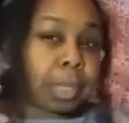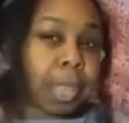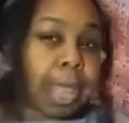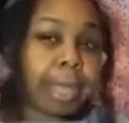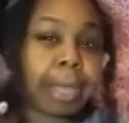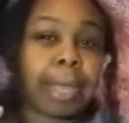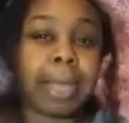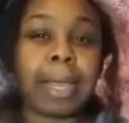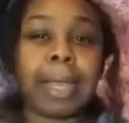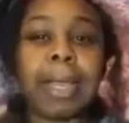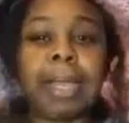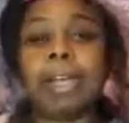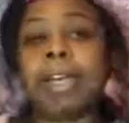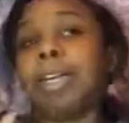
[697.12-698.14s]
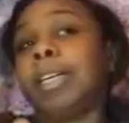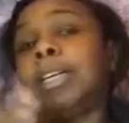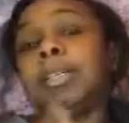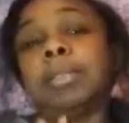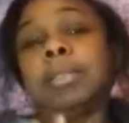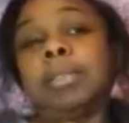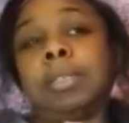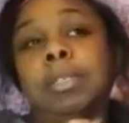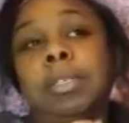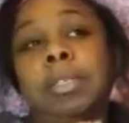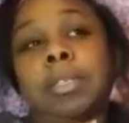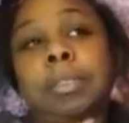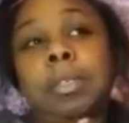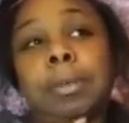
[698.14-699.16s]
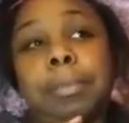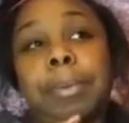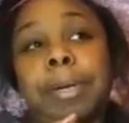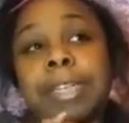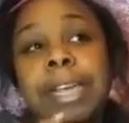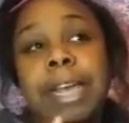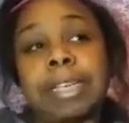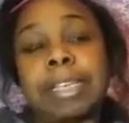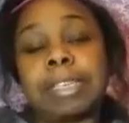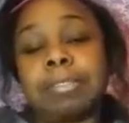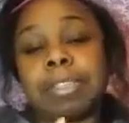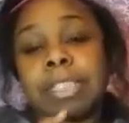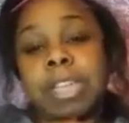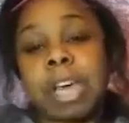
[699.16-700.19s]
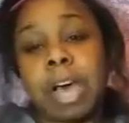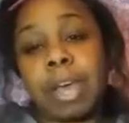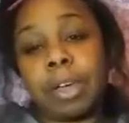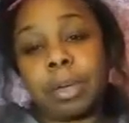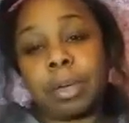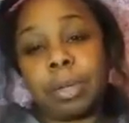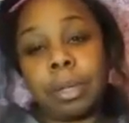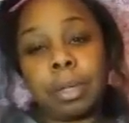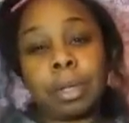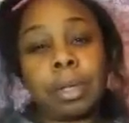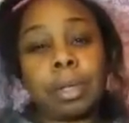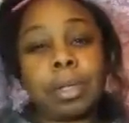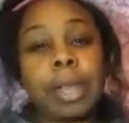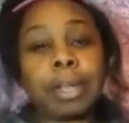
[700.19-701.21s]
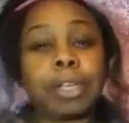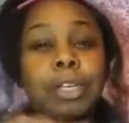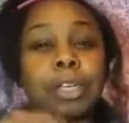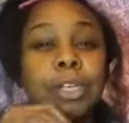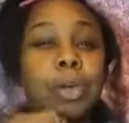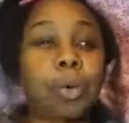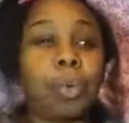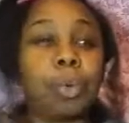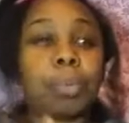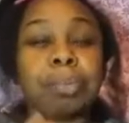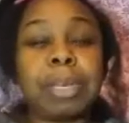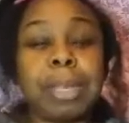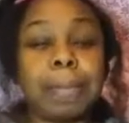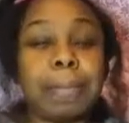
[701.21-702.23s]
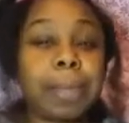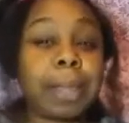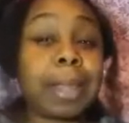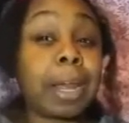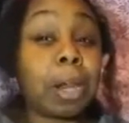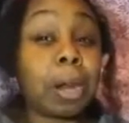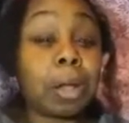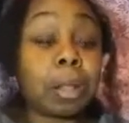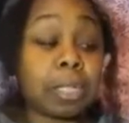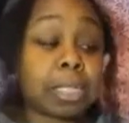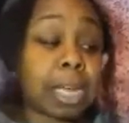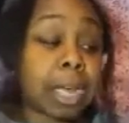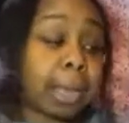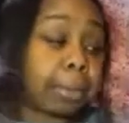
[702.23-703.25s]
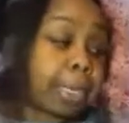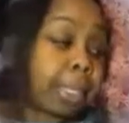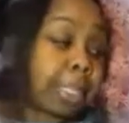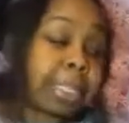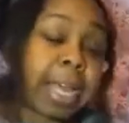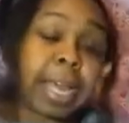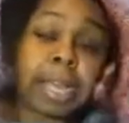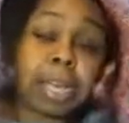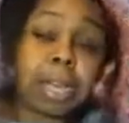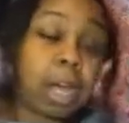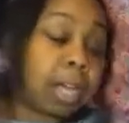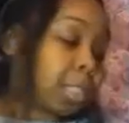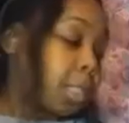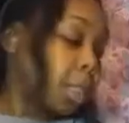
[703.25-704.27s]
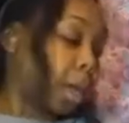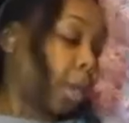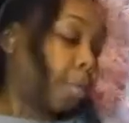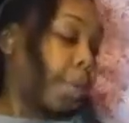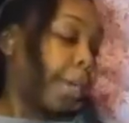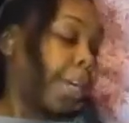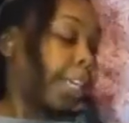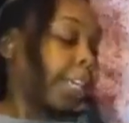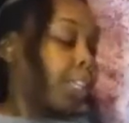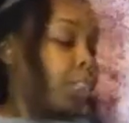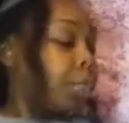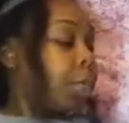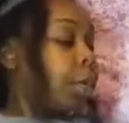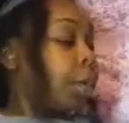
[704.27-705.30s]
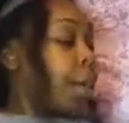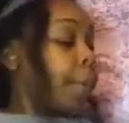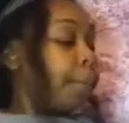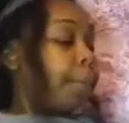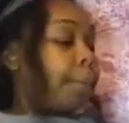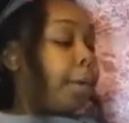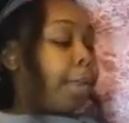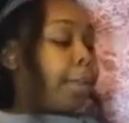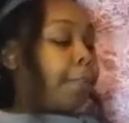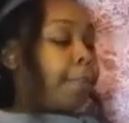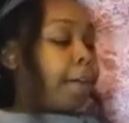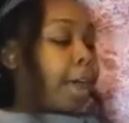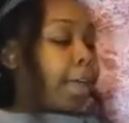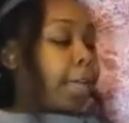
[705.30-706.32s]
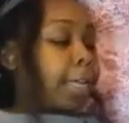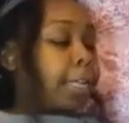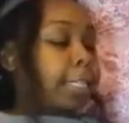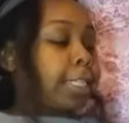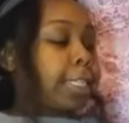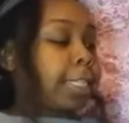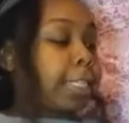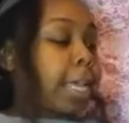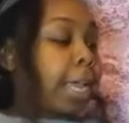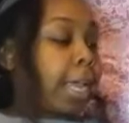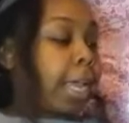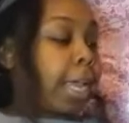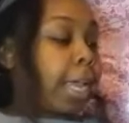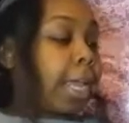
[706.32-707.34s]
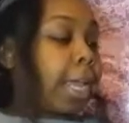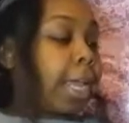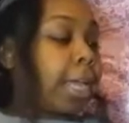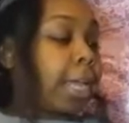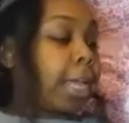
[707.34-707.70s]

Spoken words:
like in a protective style. Like, don't manipulate it all the time, because that can cause a lot of breakage. But if I could say